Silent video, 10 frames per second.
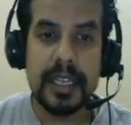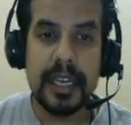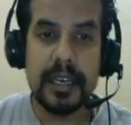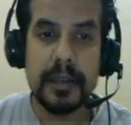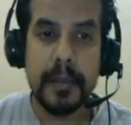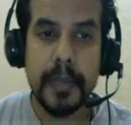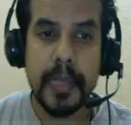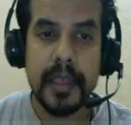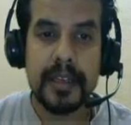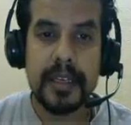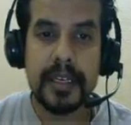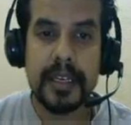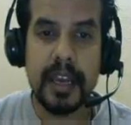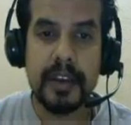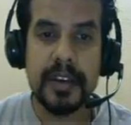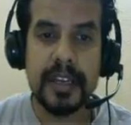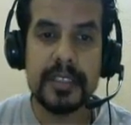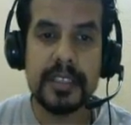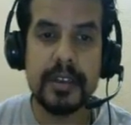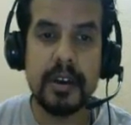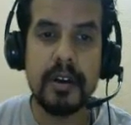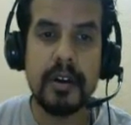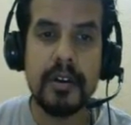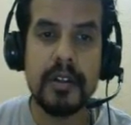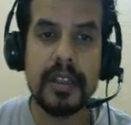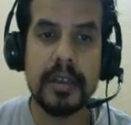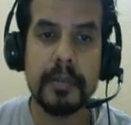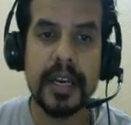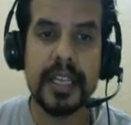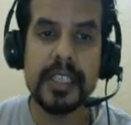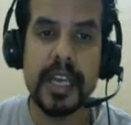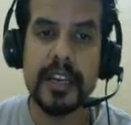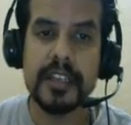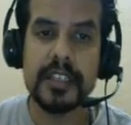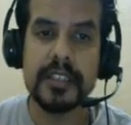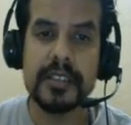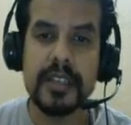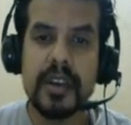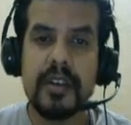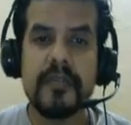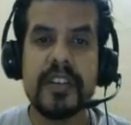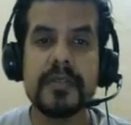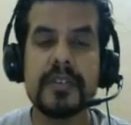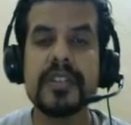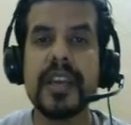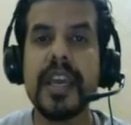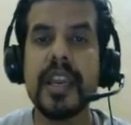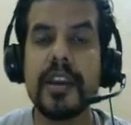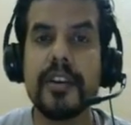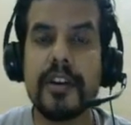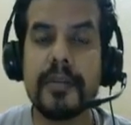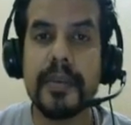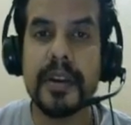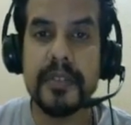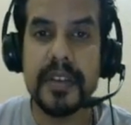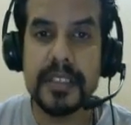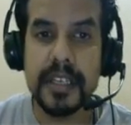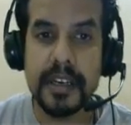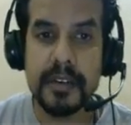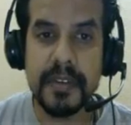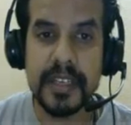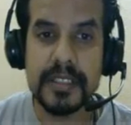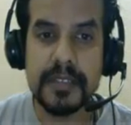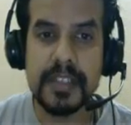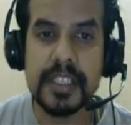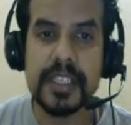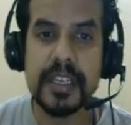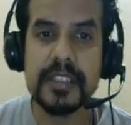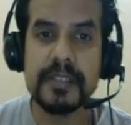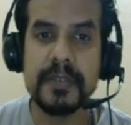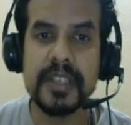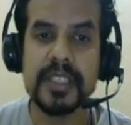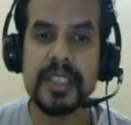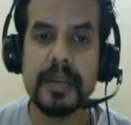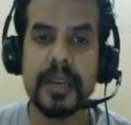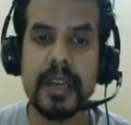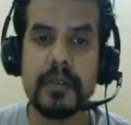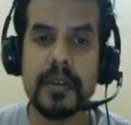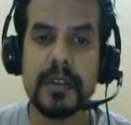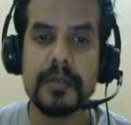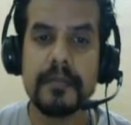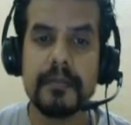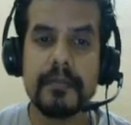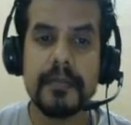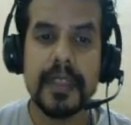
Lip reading: and then now you can see all the bidding strategies which was there in your previous interface, which is coming out here.